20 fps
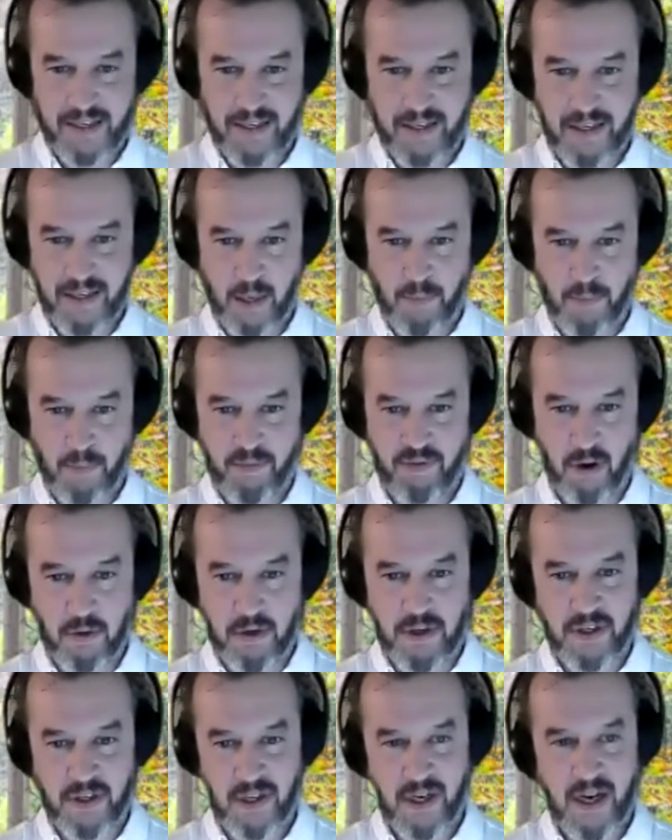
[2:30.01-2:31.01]
It's also a
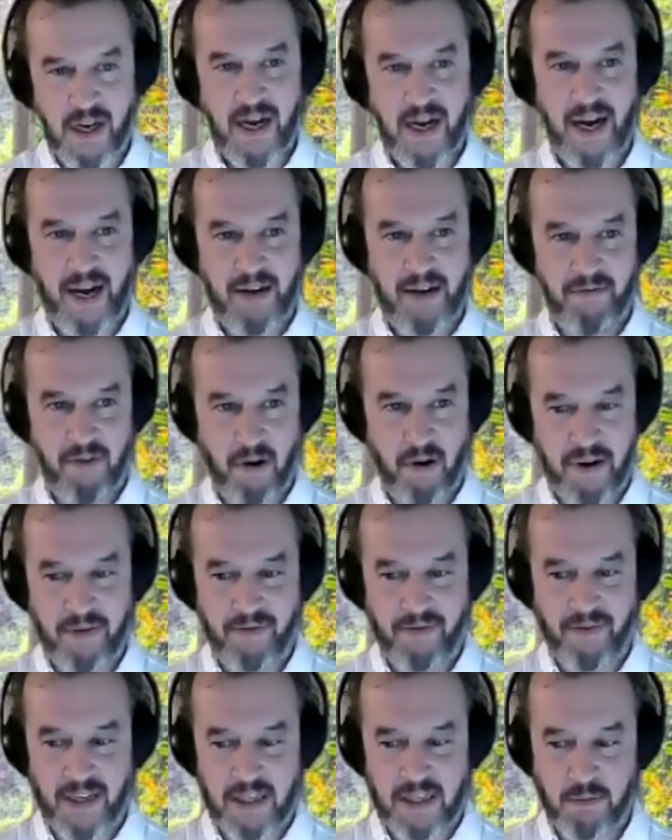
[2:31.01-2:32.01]
fantastic
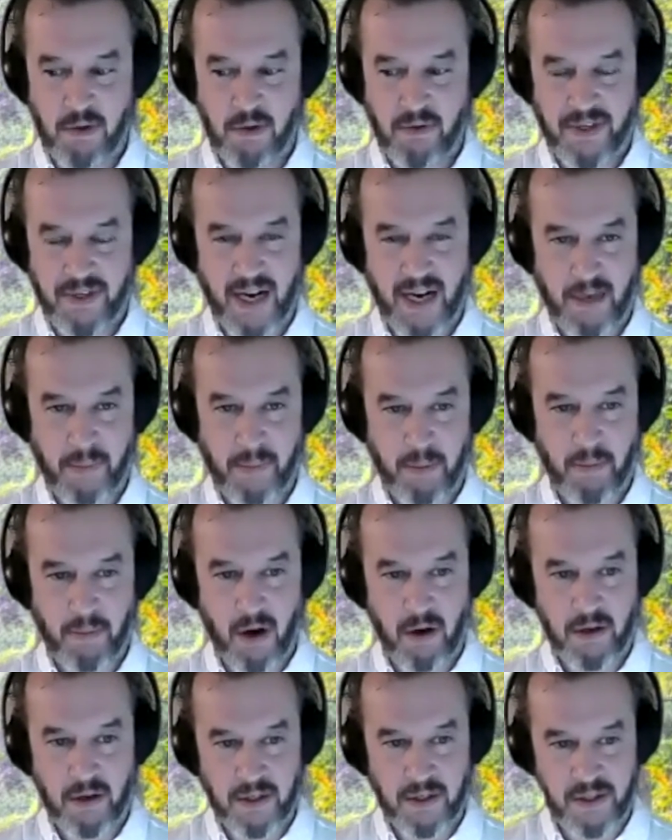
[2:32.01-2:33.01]
approach in
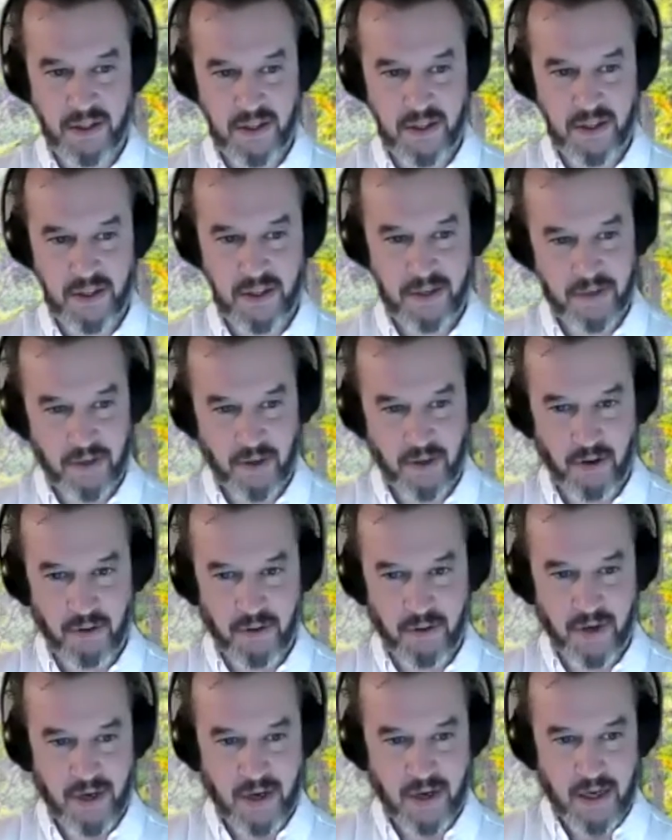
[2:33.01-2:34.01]
very fast moving
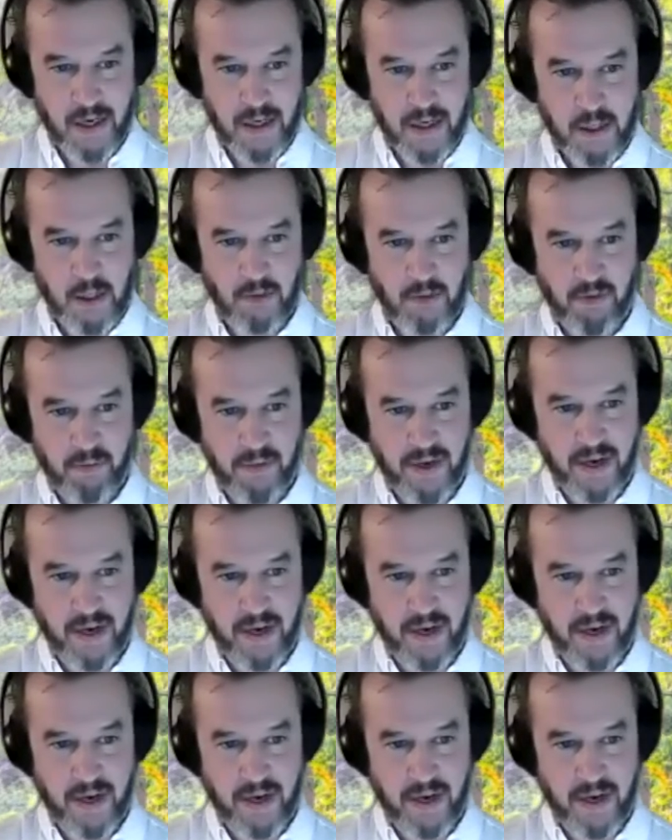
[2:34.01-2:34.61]
dynamic markets.